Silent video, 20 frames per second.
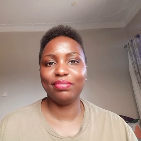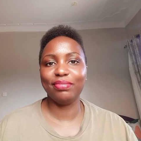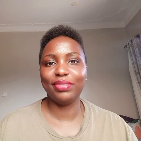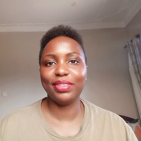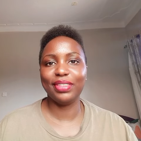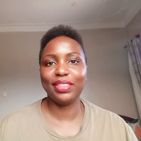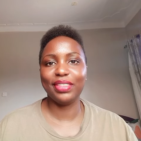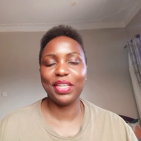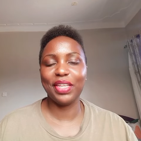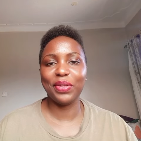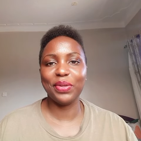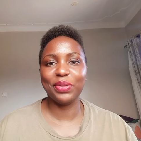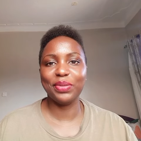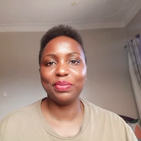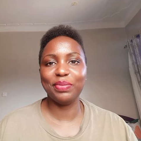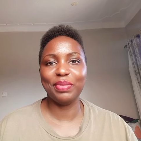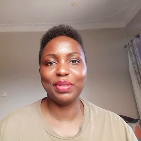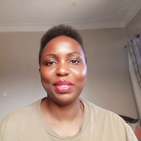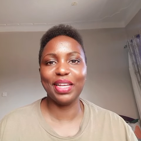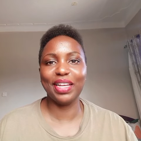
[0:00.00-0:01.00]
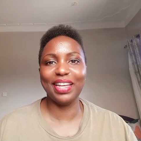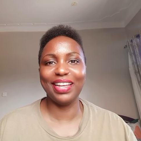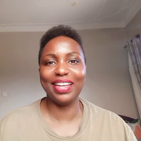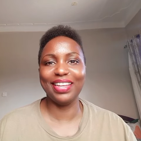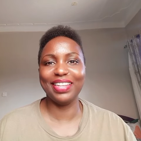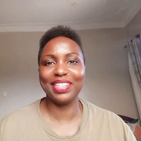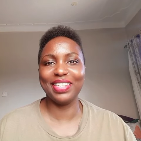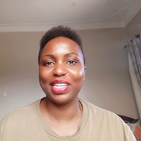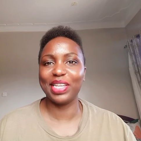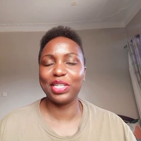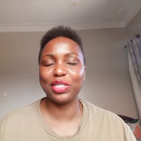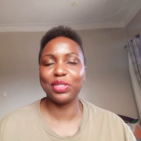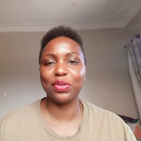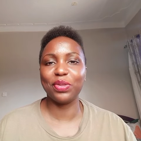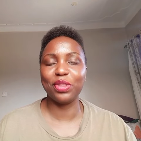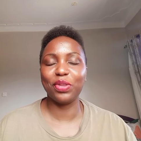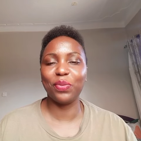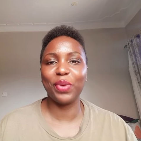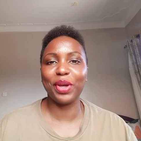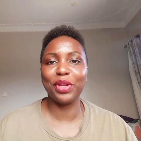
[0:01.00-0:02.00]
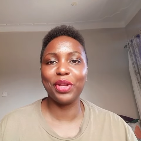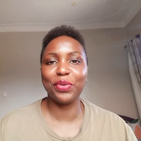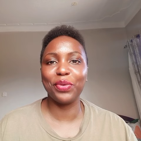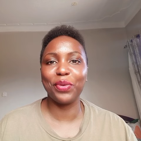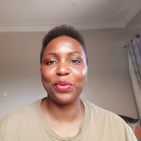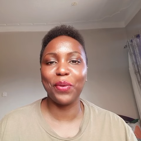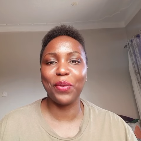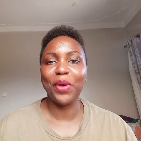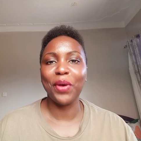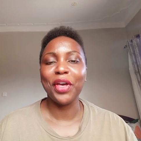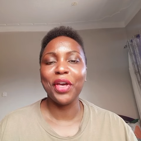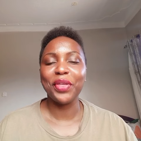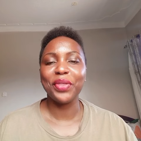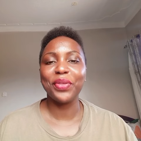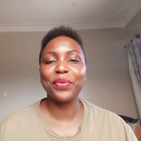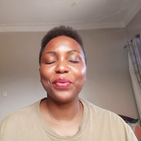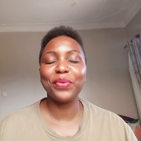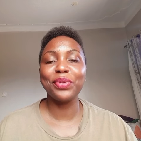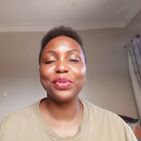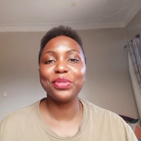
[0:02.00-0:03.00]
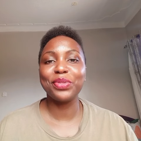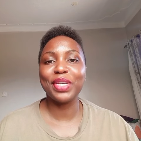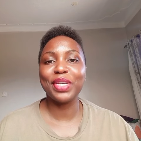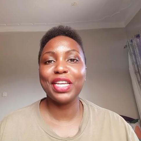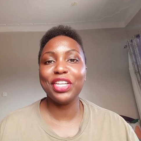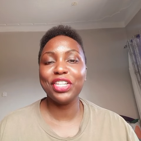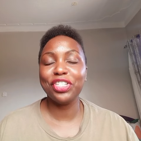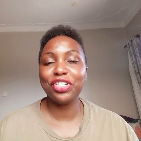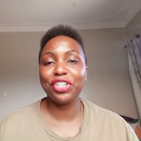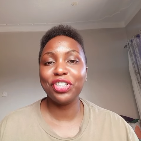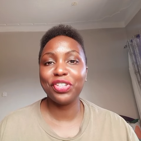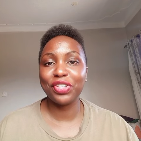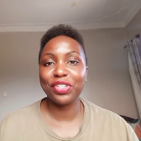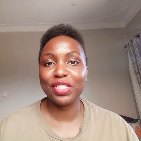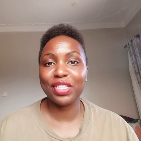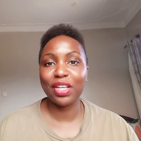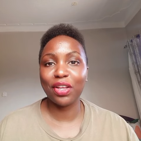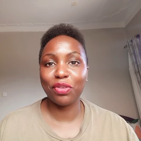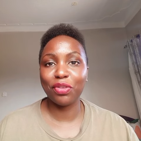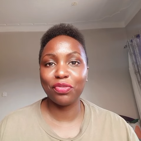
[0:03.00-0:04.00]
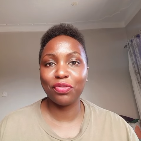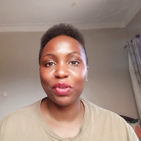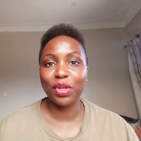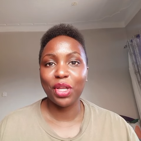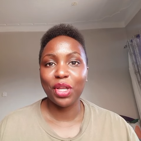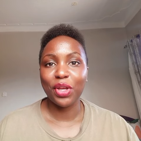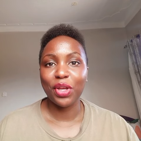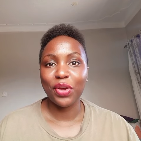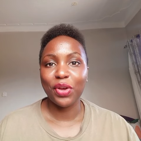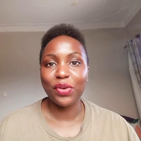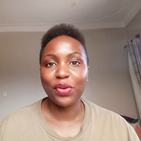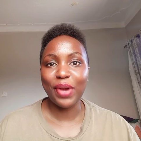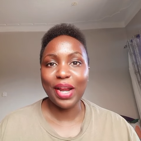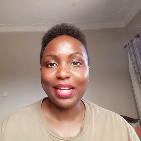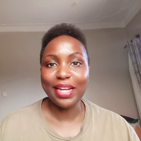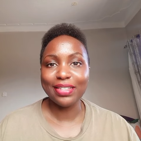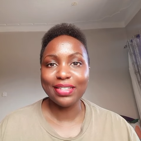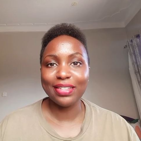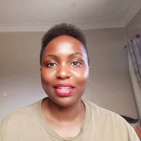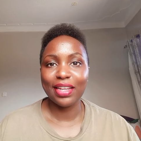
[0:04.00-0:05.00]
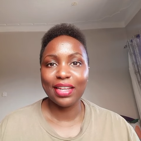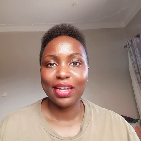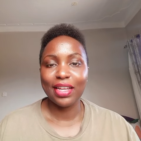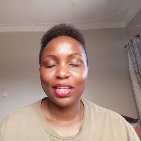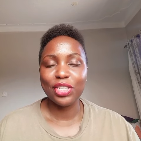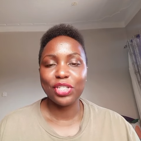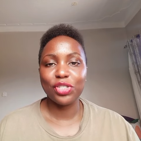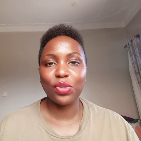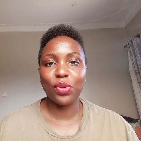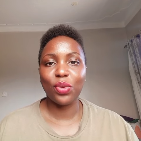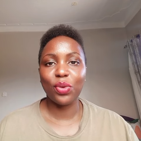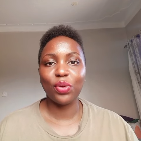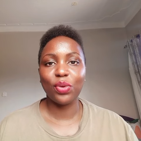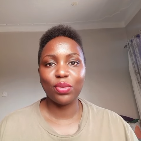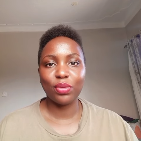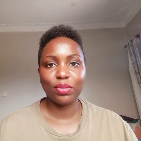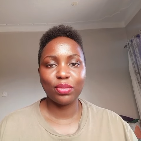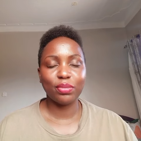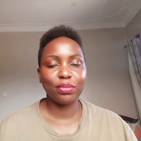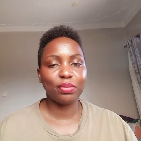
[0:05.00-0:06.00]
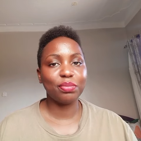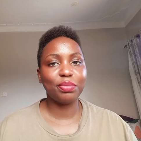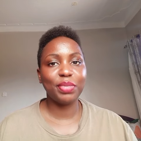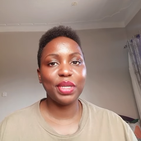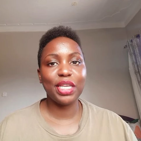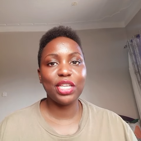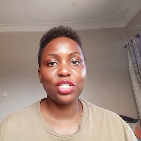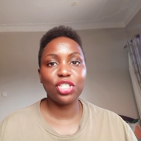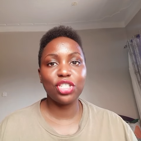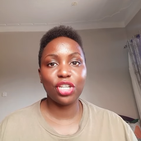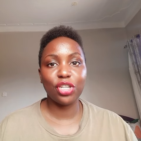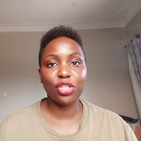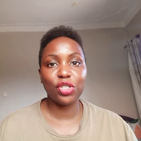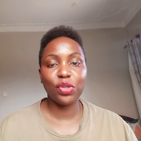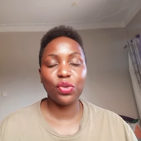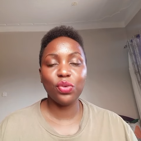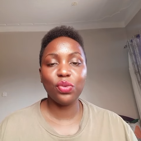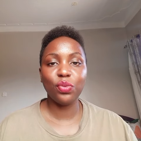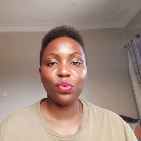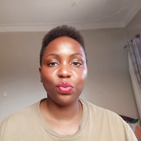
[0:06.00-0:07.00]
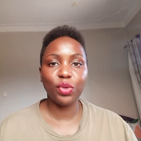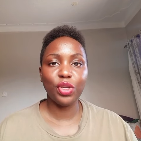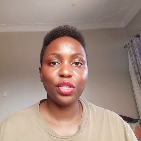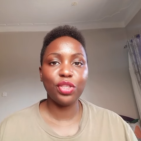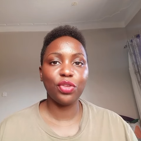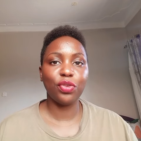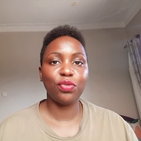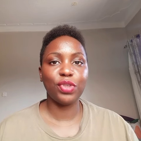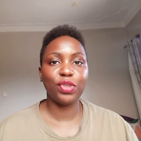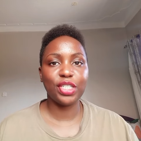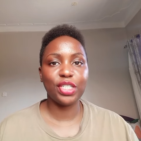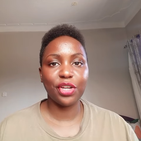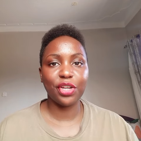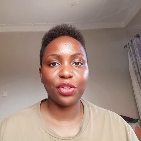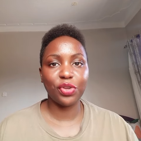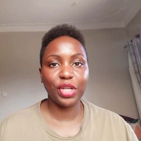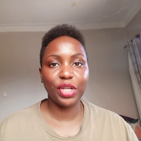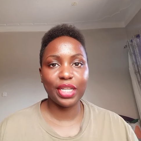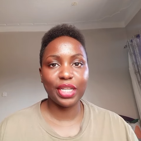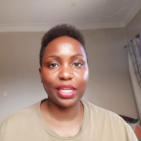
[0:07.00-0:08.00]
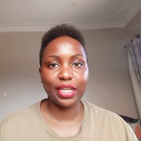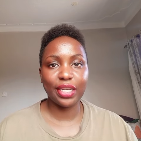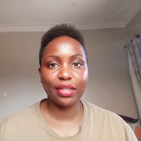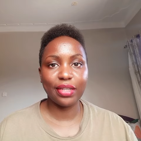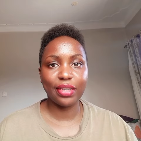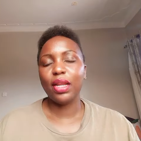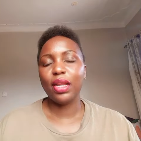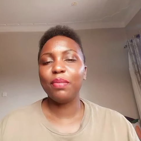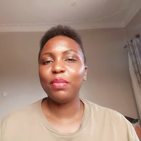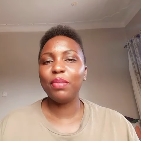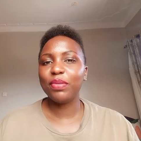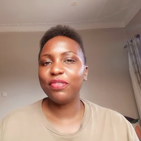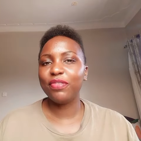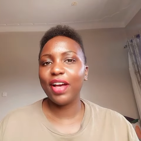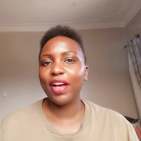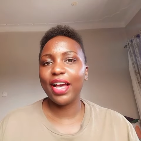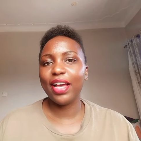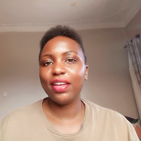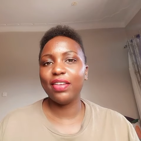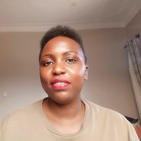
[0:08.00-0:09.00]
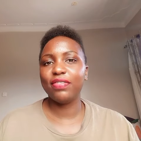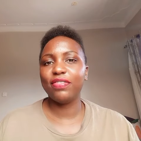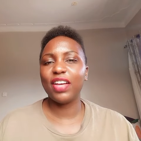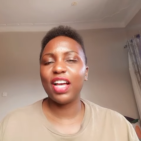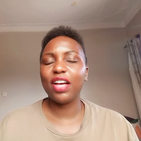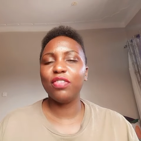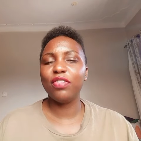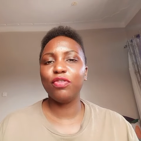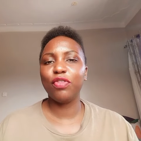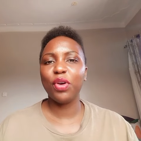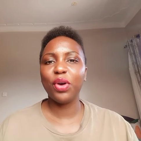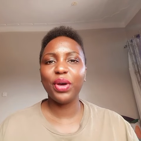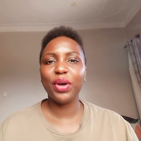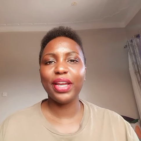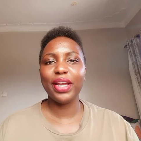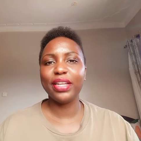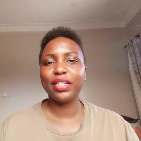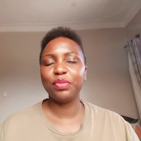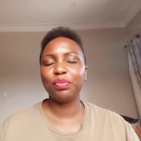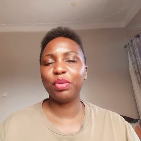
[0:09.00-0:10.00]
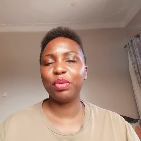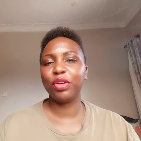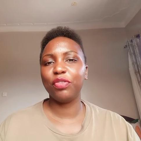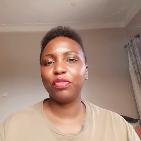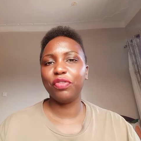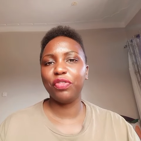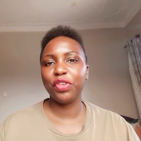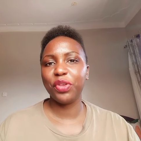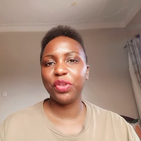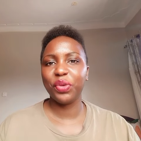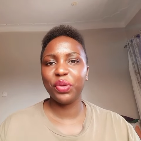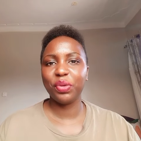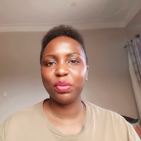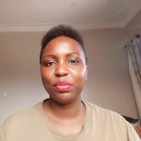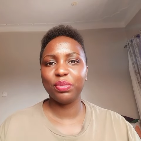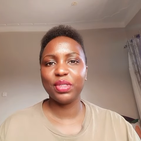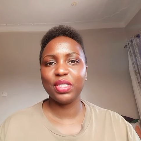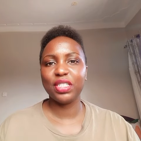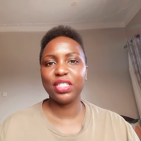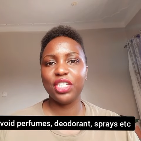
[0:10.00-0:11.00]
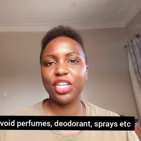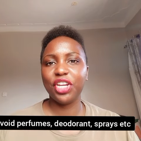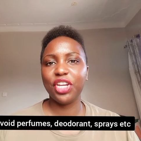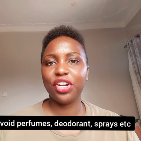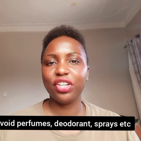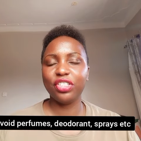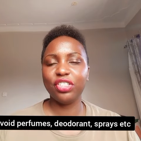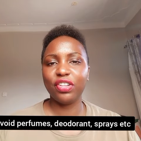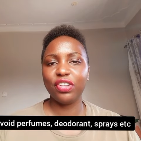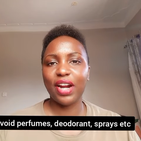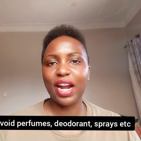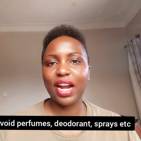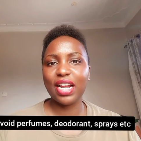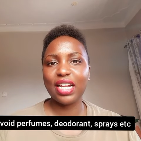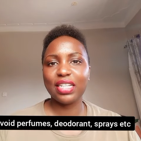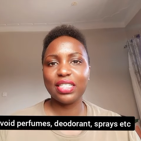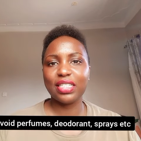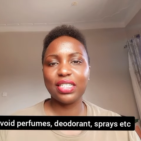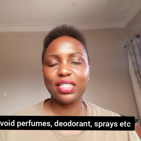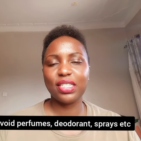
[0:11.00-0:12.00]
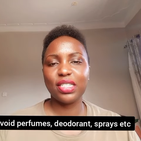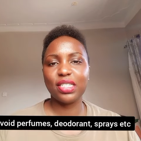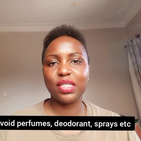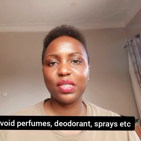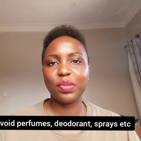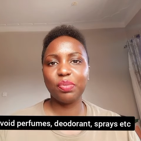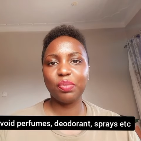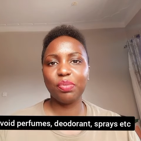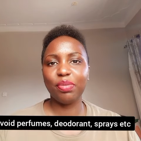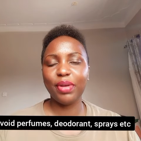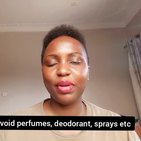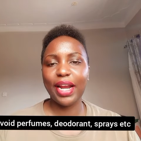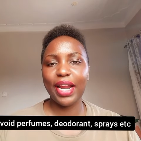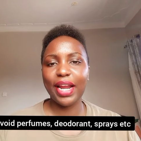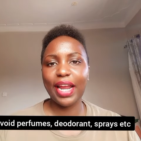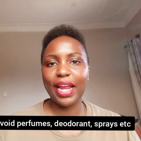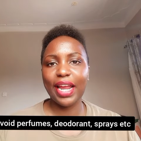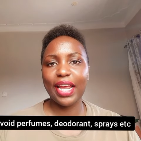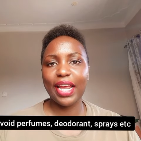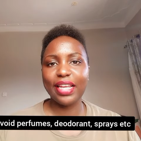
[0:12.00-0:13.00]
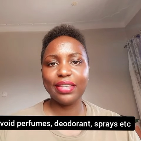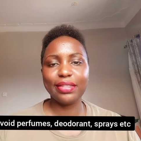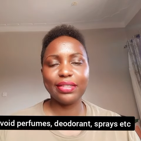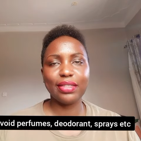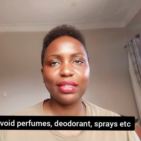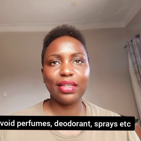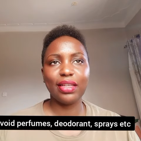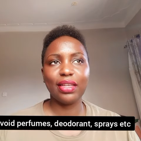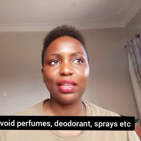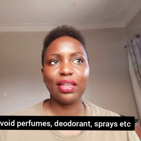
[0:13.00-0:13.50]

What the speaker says: still is not the way to go. You're going to injure yourself, all right? So be gentle with your vagina cleaning. Number five, avoid perfumes, deodorants, sprays,